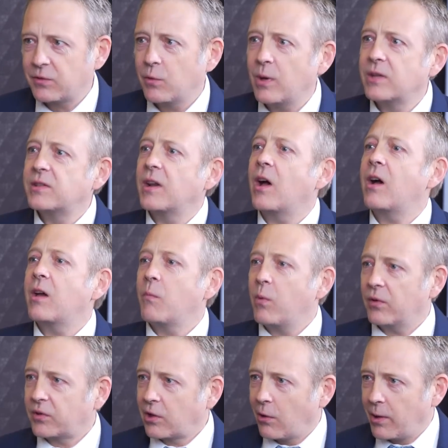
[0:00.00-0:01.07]
always an eye of
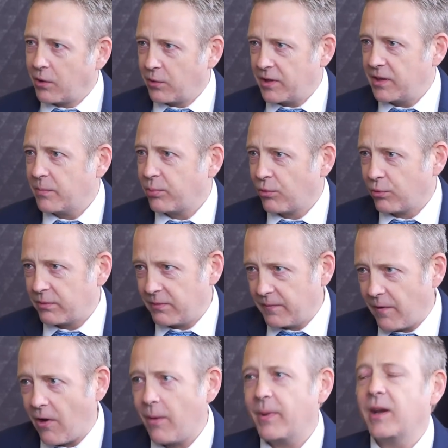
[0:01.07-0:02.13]
what's going on in the broader
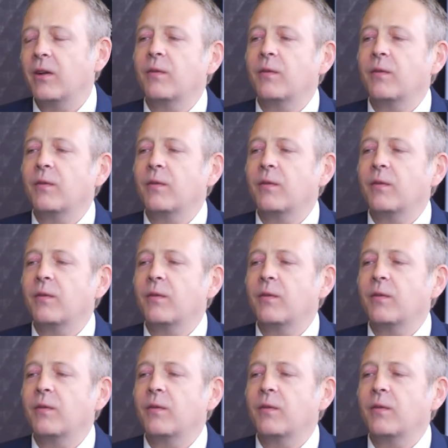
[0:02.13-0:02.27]
environment,